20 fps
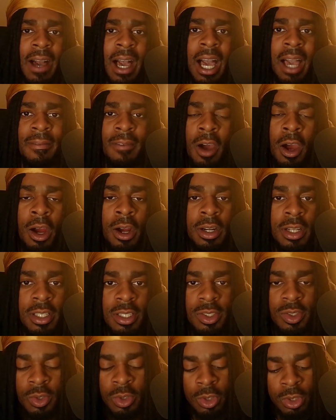
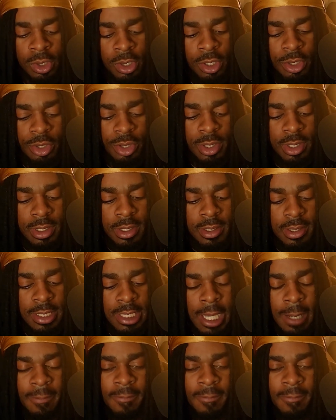artists or top